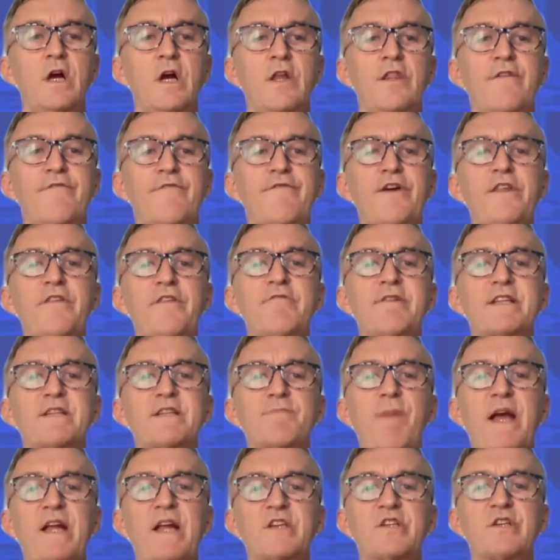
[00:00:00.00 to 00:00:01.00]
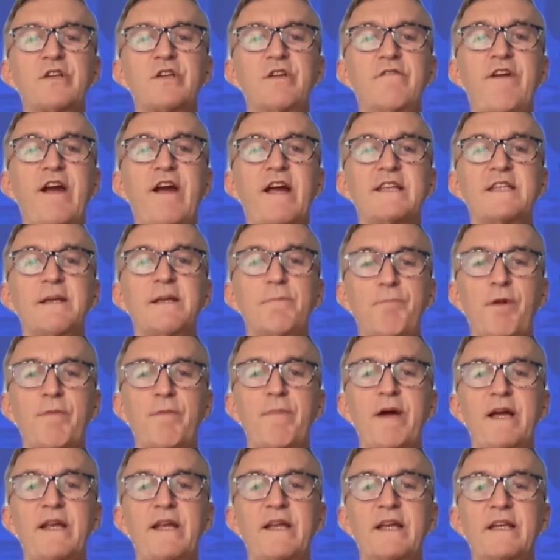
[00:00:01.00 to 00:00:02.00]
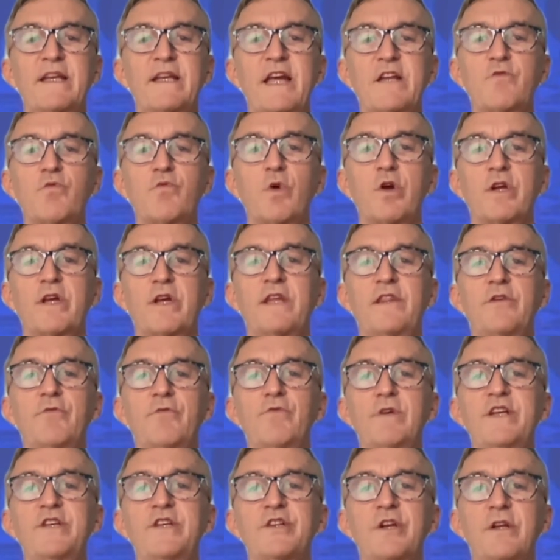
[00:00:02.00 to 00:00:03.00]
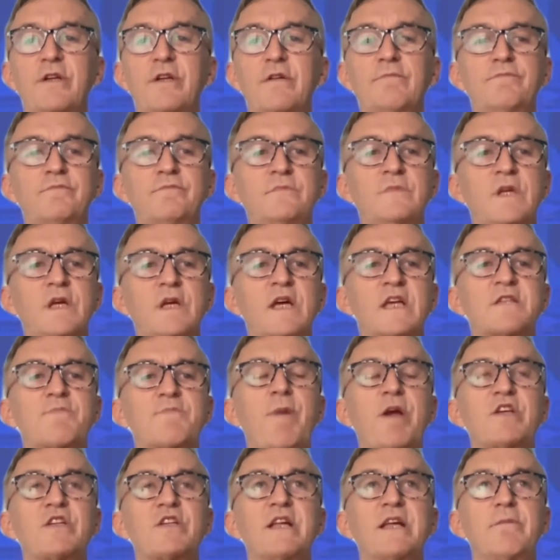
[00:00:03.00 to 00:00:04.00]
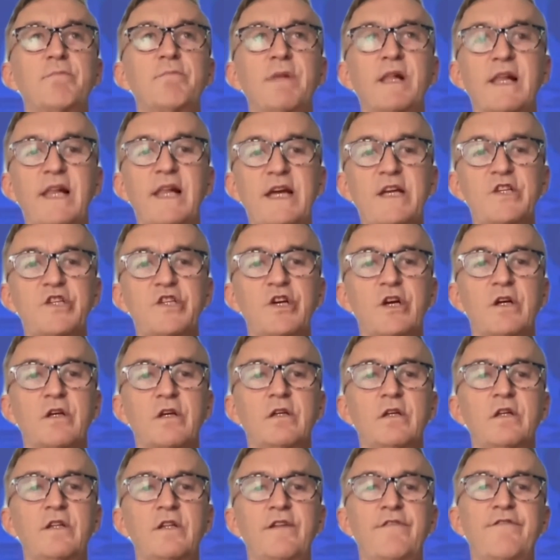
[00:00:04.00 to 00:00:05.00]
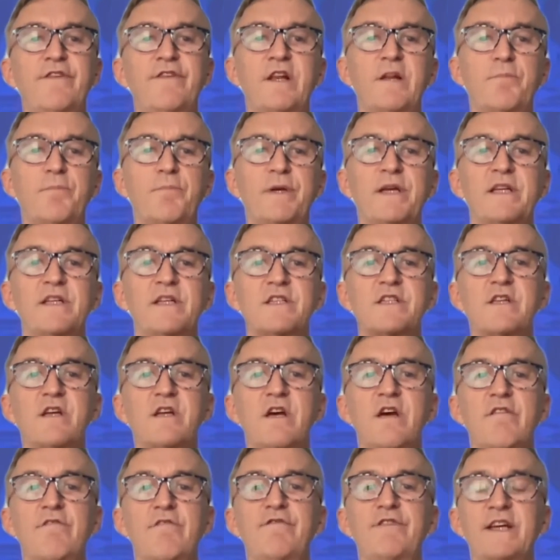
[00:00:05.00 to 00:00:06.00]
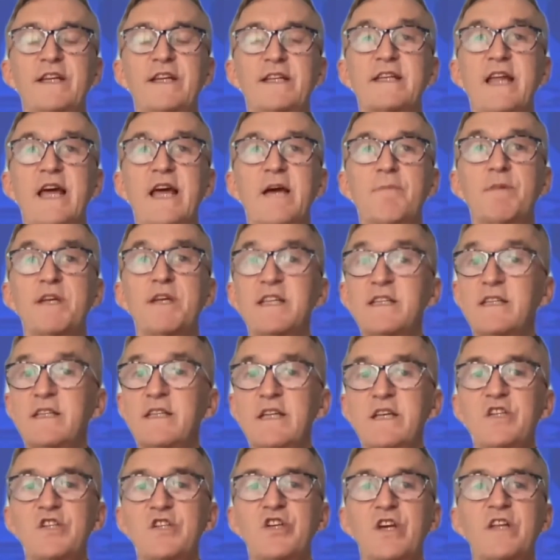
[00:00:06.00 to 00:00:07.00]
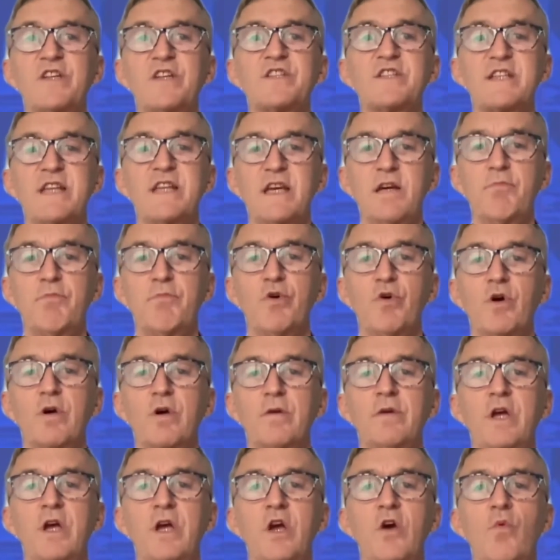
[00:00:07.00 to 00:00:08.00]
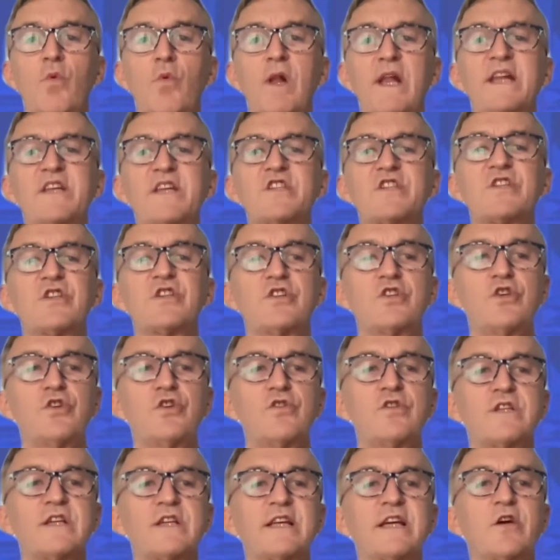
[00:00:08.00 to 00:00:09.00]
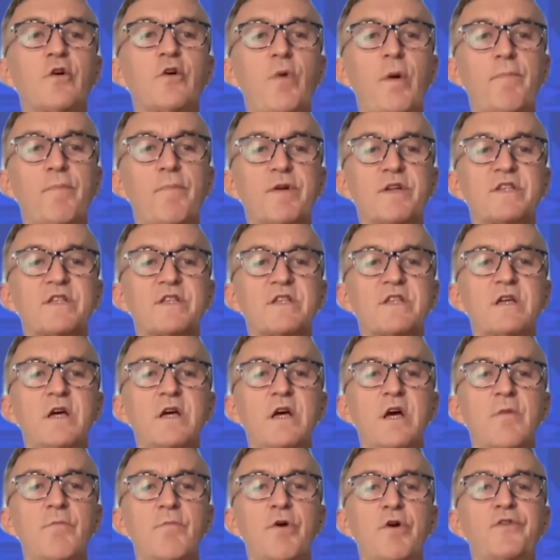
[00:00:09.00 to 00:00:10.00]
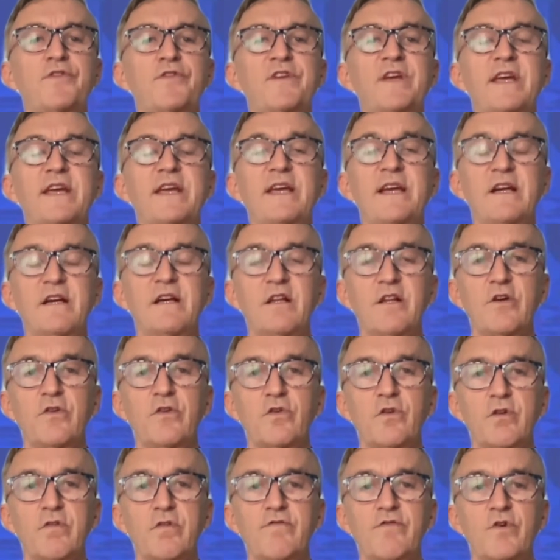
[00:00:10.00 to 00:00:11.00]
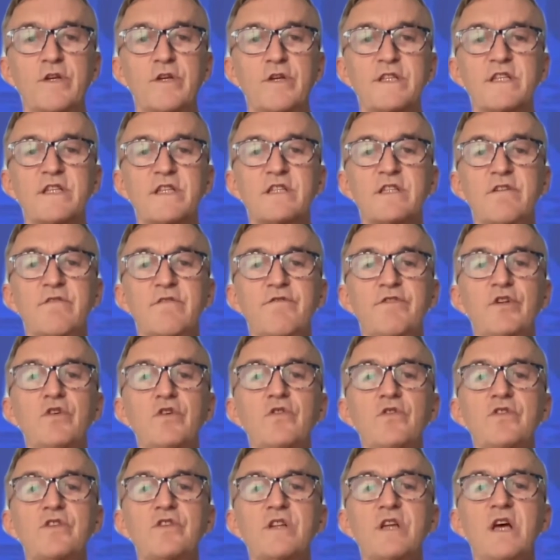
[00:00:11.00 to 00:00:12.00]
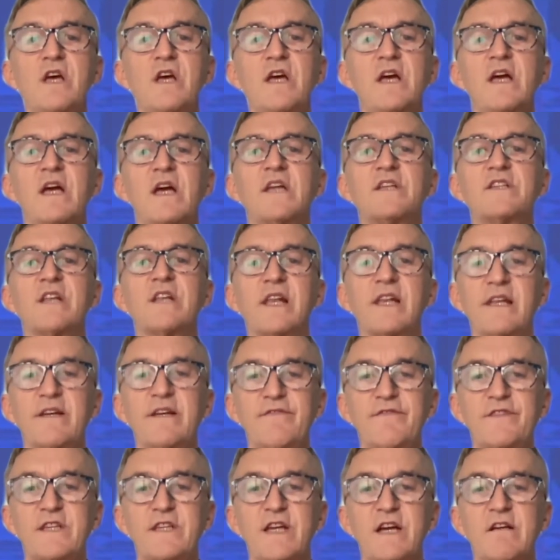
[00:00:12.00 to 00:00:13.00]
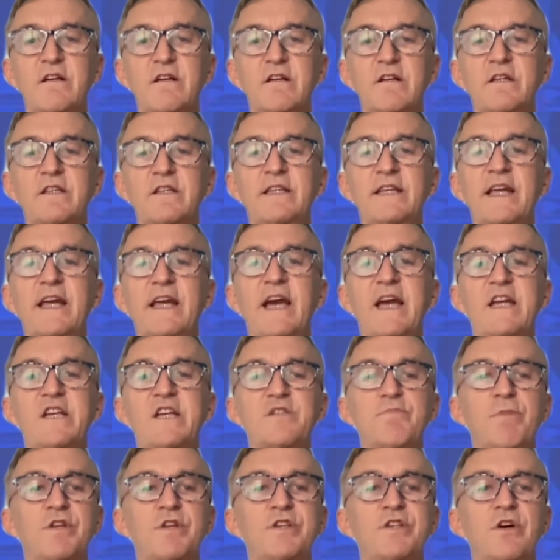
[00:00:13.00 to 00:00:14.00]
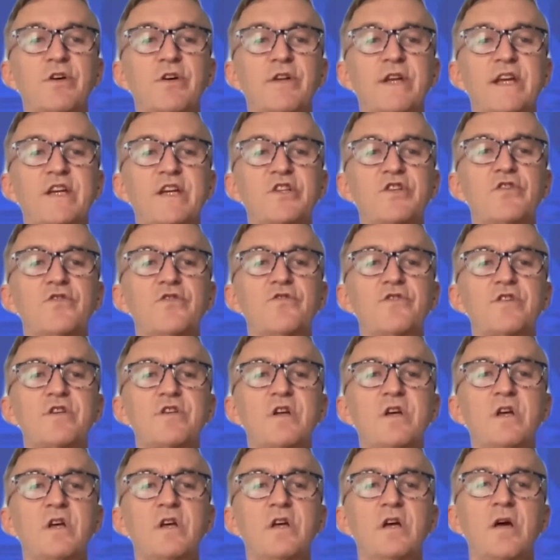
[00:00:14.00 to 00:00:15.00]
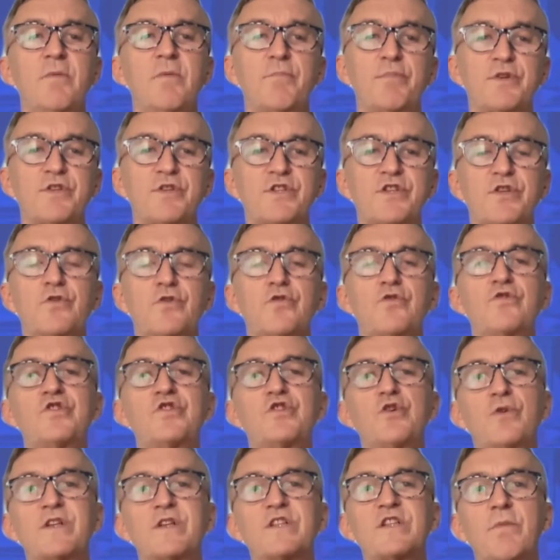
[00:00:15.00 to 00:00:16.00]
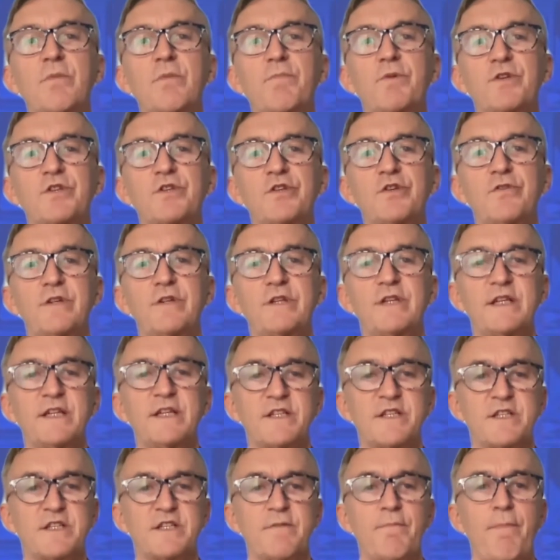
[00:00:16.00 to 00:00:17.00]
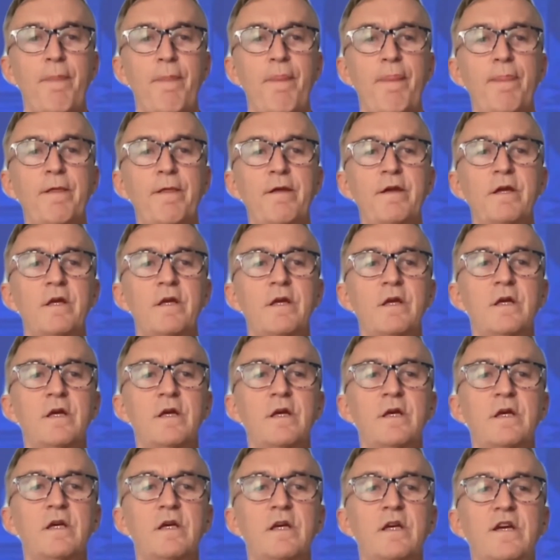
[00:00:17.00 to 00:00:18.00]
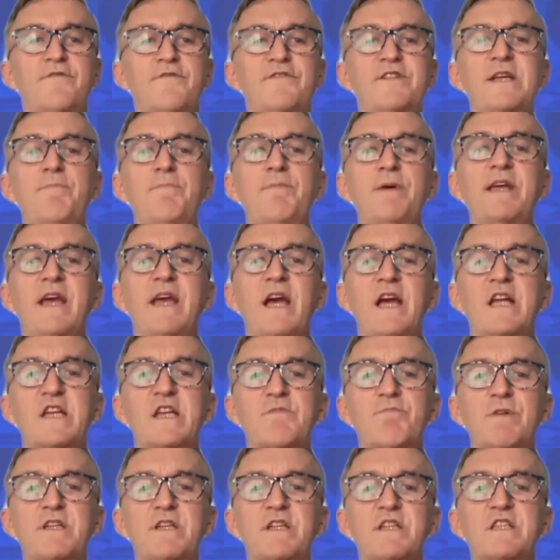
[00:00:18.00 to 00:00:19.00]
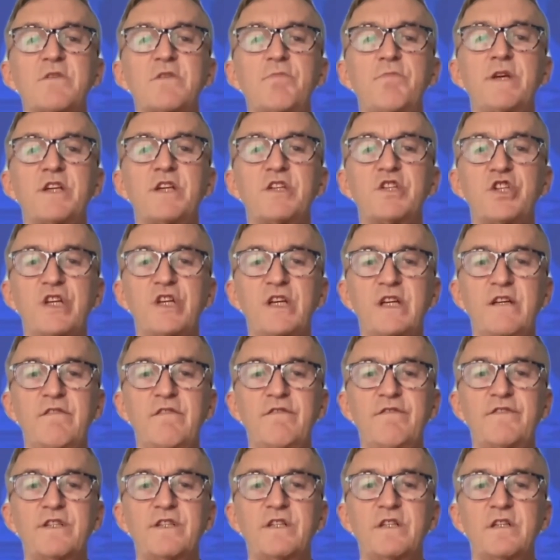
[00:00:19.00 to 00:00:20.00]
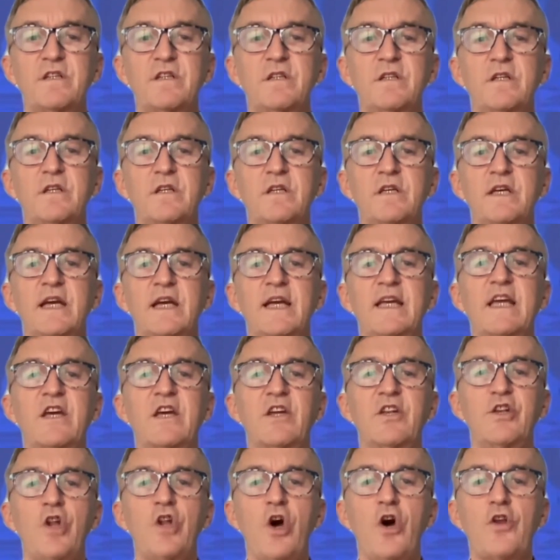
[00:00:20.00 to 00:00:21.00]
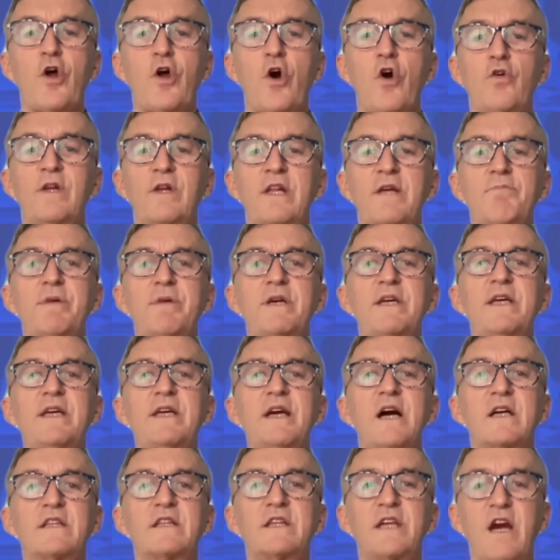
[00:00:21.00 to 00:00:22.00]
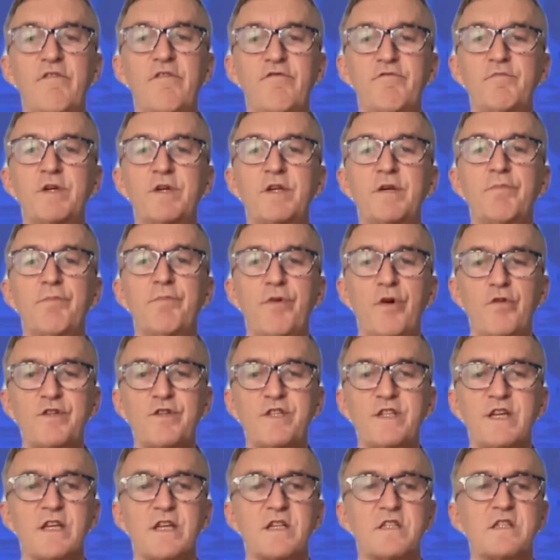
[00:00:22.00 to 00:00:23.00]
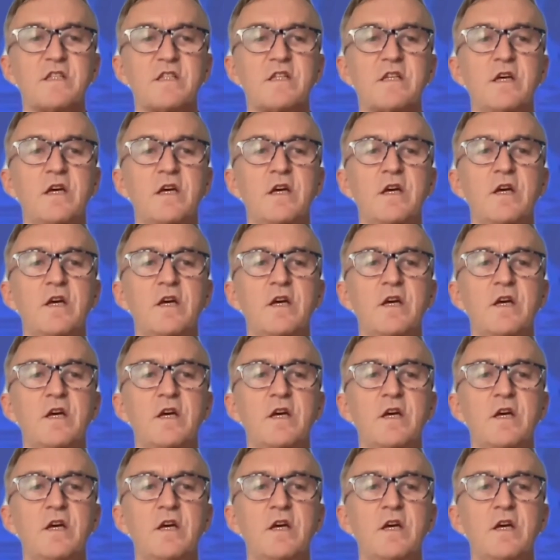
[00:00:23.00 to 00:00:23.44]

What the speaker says: The further expansion of our diplomatic network in the region, especially in Malaysia, the Philippines, Vietnam, Indonesia and Singapore, will institutionally equip us both to hear local voices and views and to lift our engagement on issues and pursue joint opportunities. If deep engagement is to be achieved, it can not only be a government process.